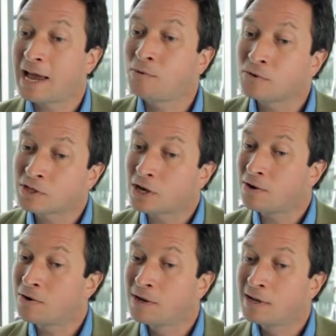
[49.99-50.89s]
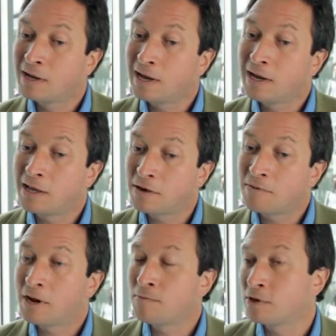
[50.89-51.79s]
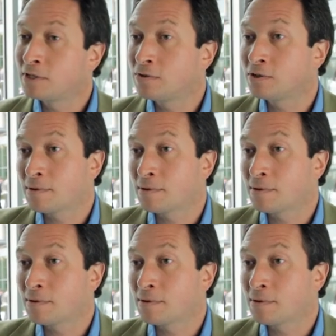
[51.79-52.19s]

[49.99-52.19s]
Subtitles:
And also, there are a number of deals